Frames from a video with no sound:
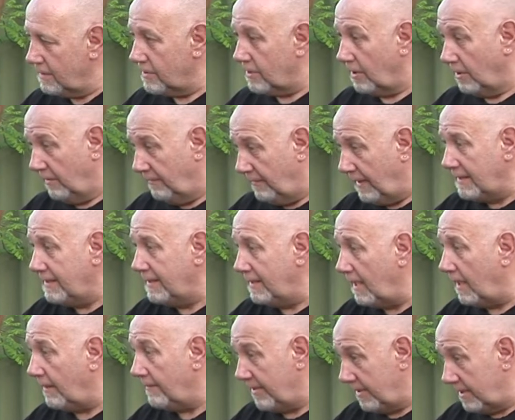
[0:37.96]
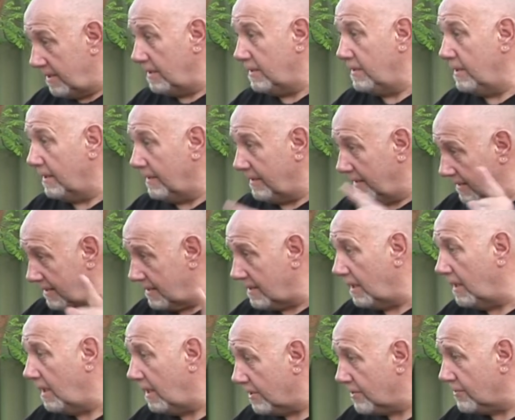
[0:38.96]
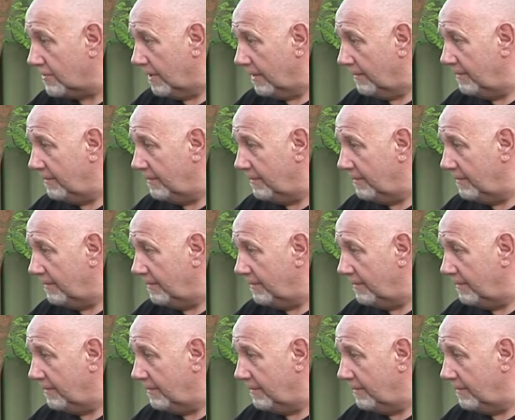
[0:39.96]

So you've ended up, this is the last trip?